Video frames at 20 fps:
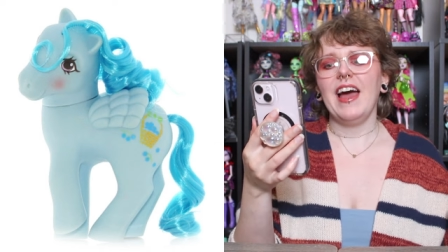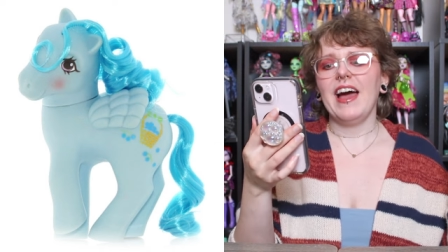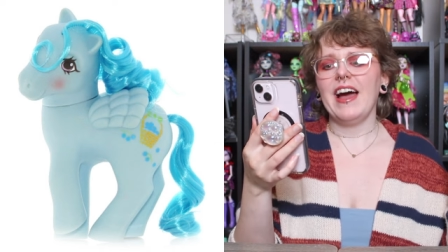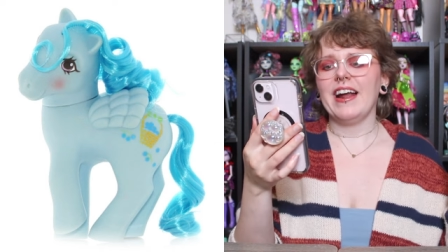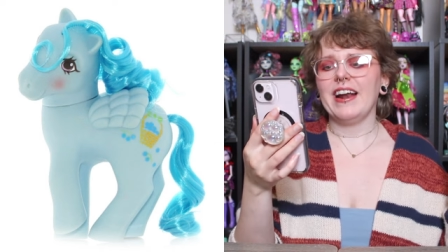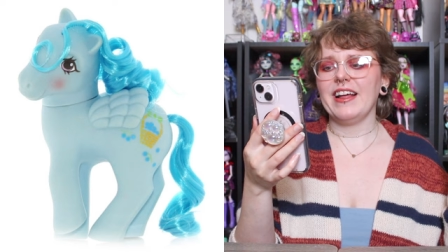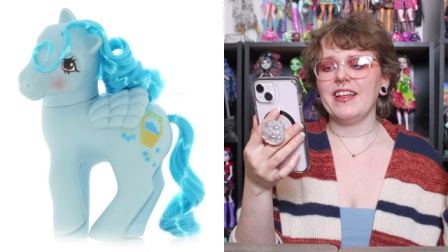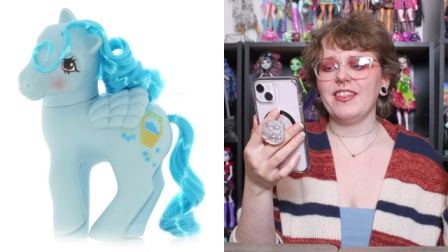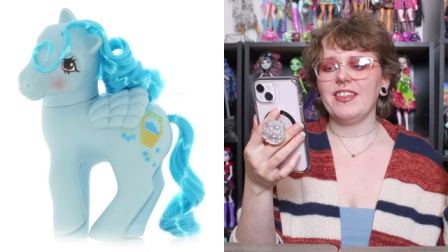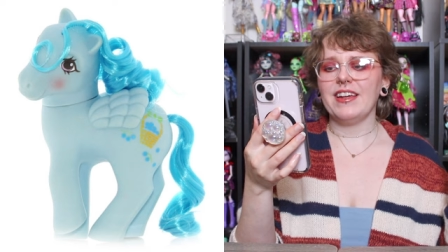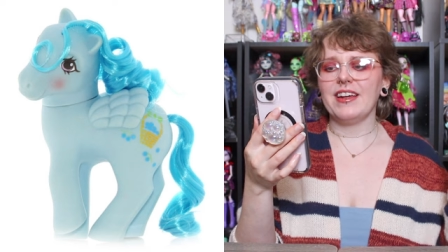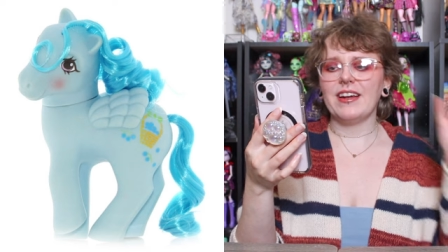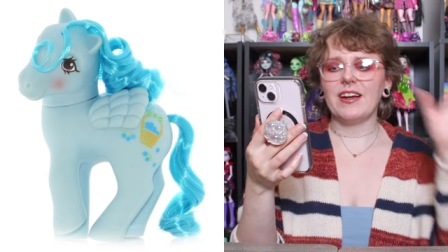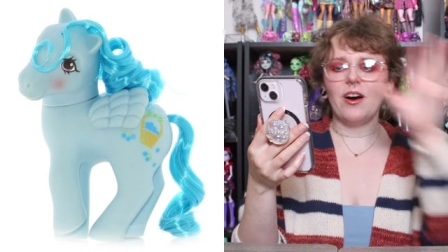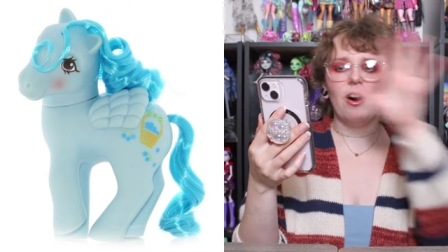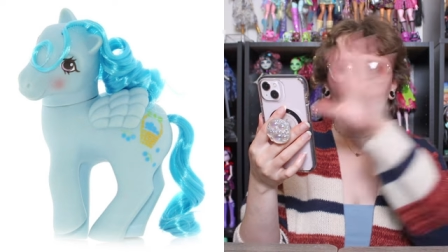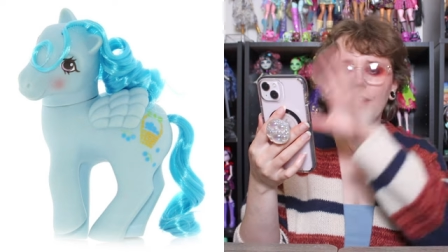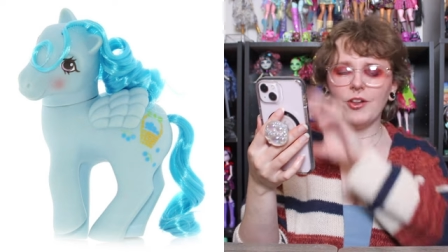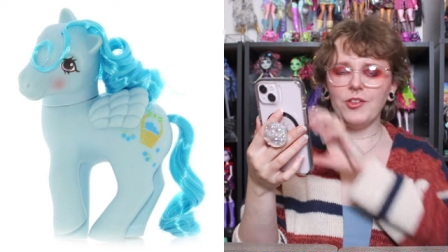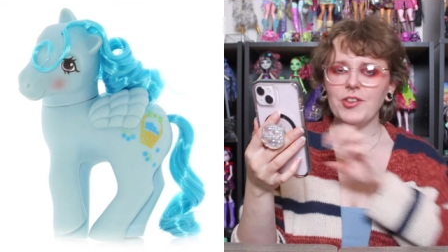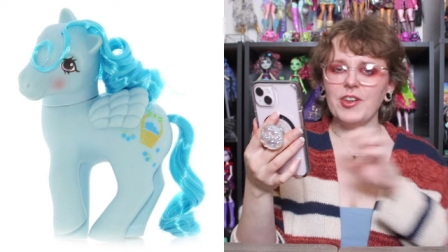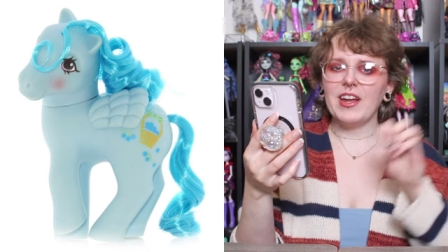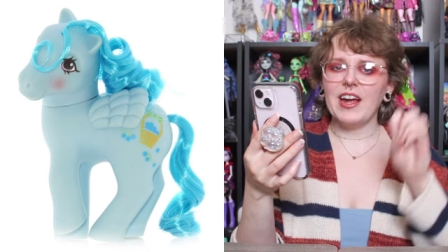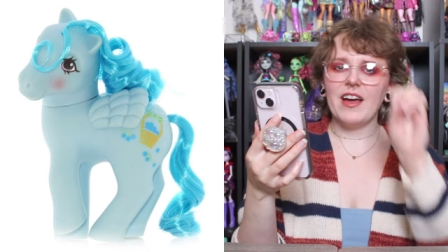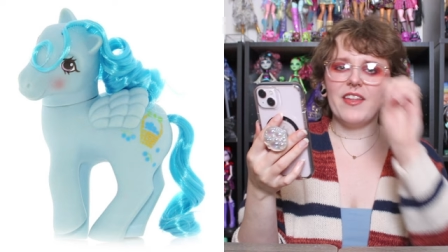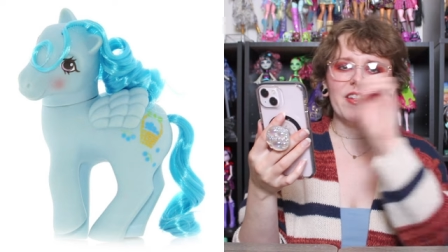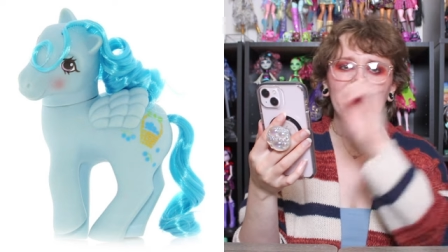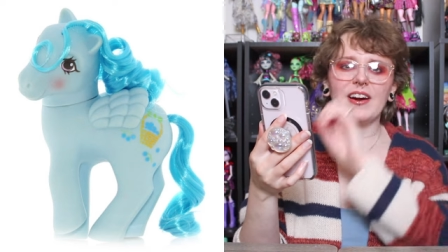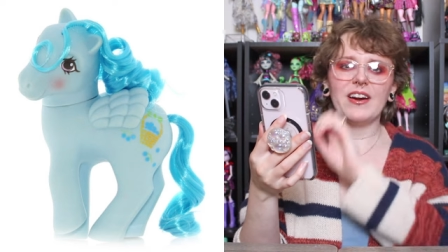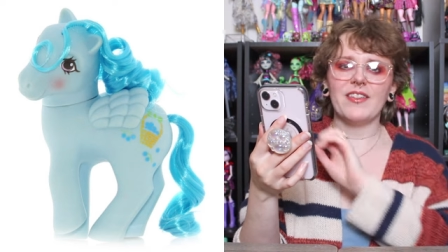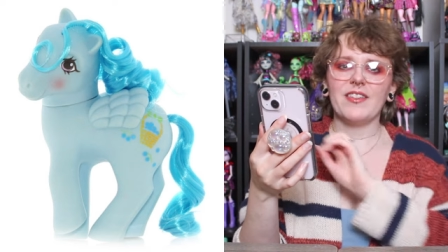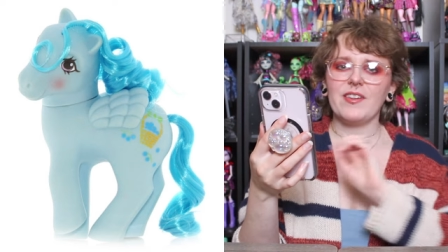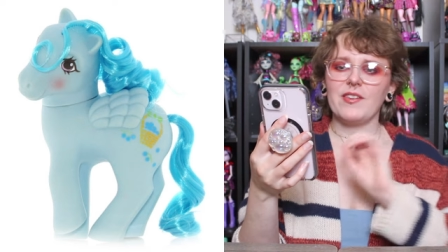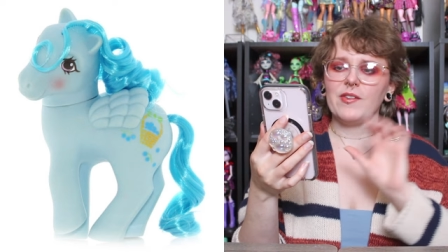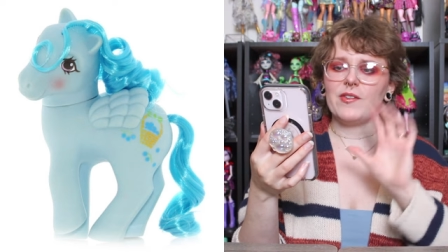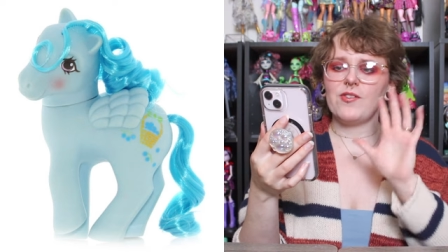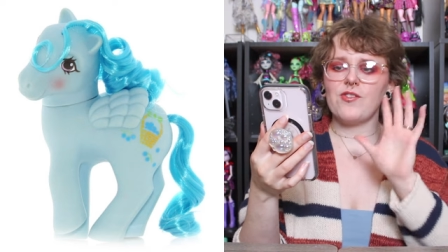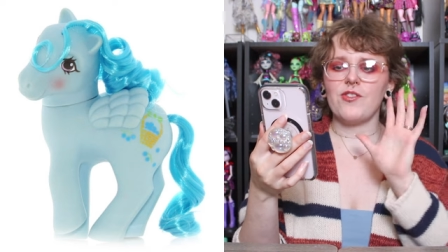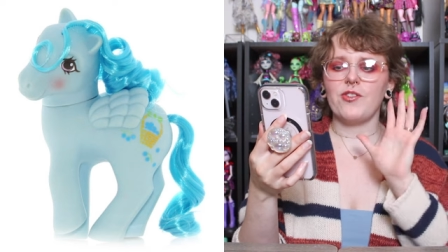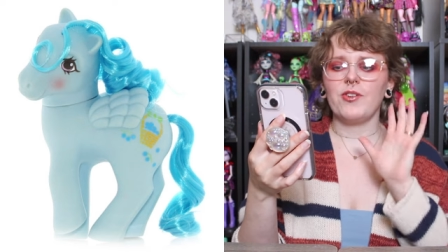And I think altogether, this
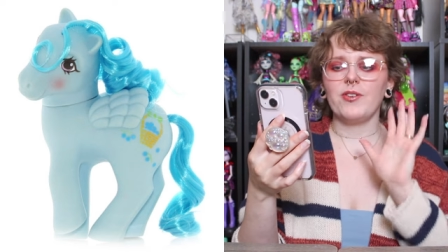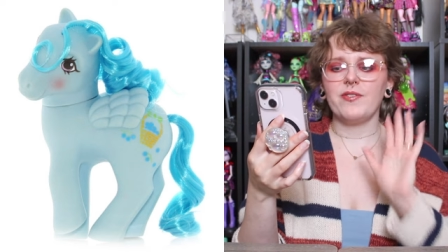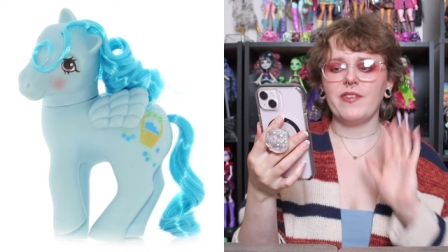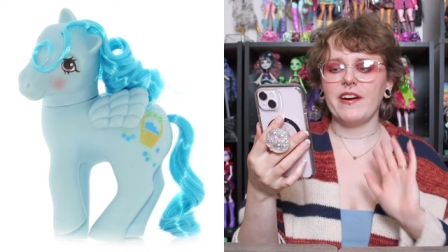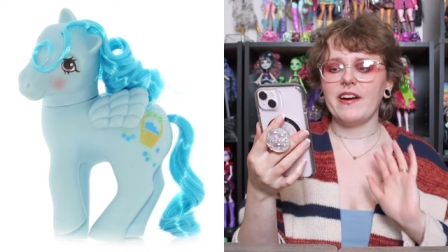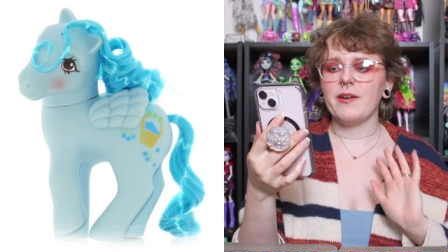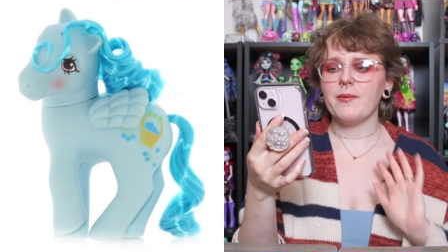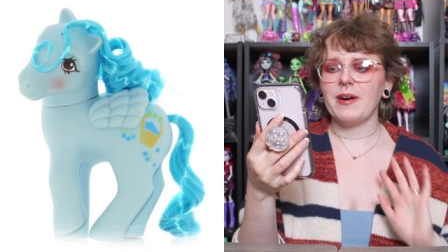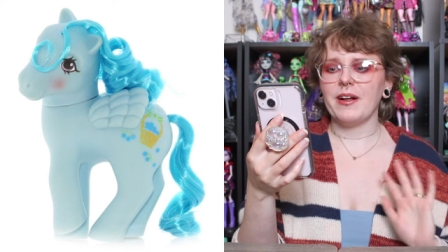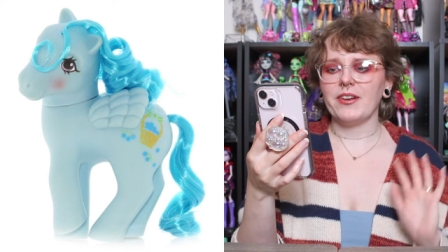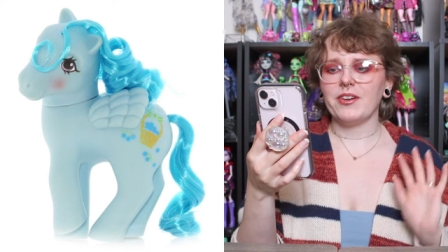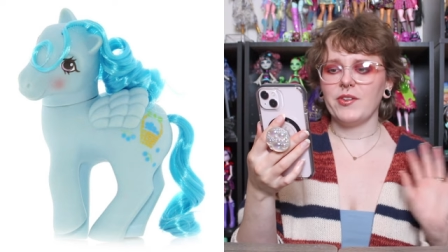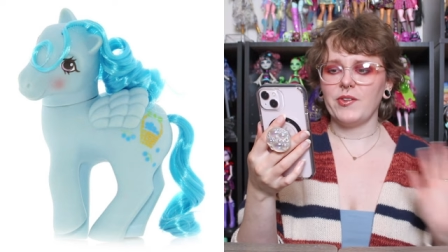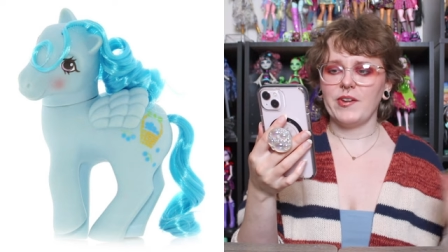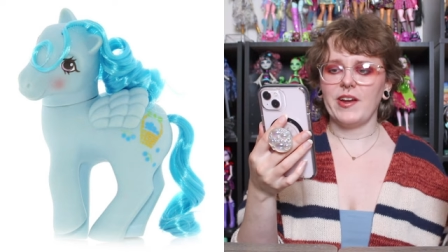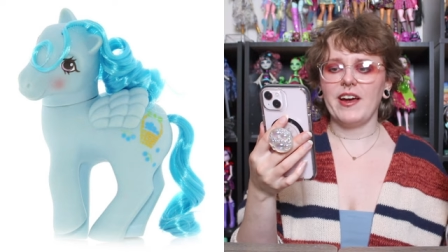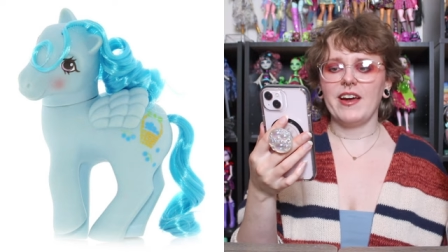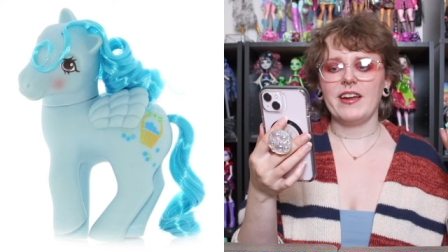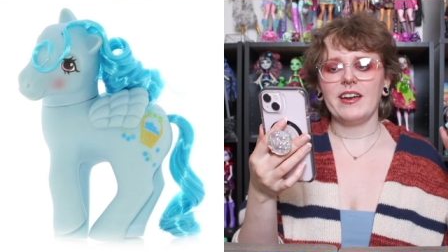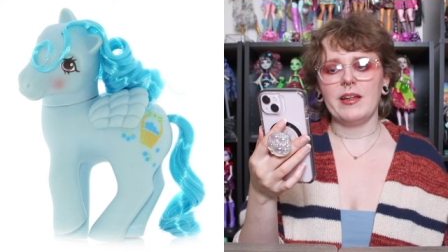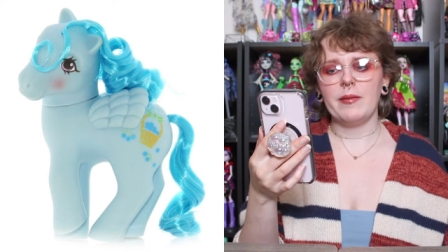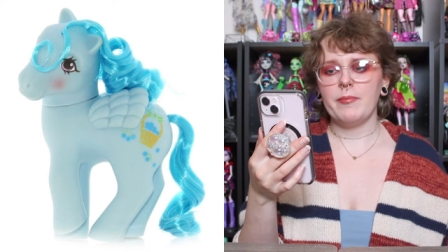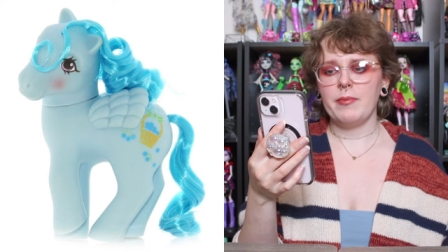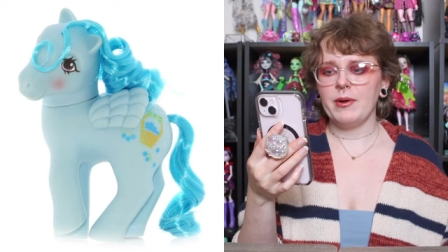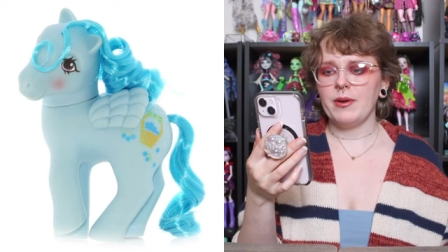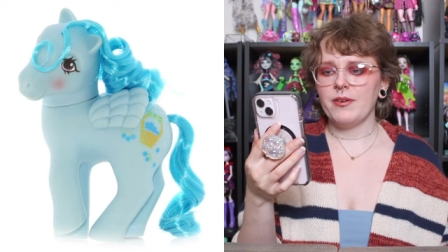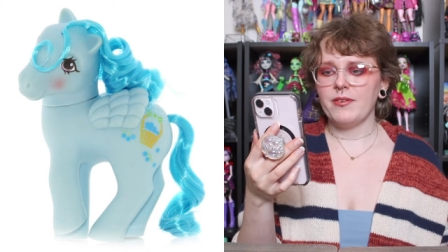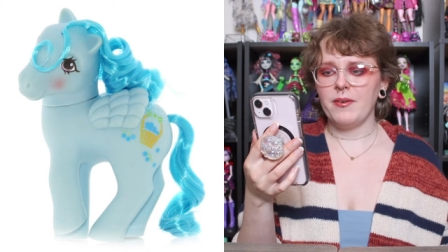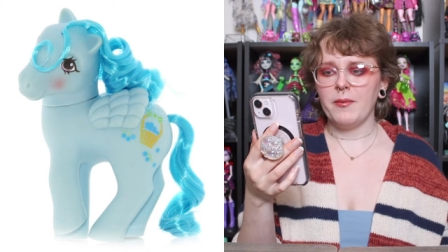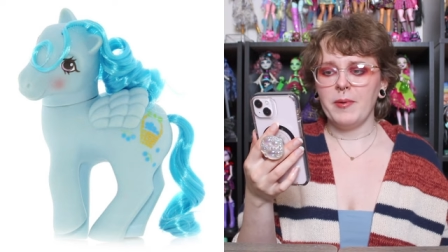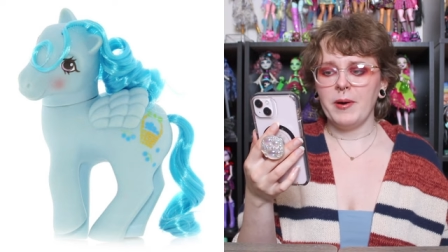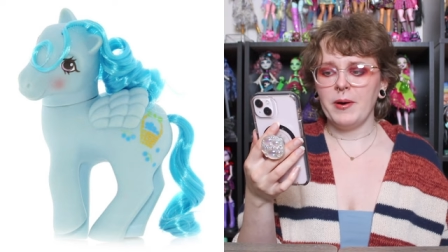is just a very well-designed and beautiful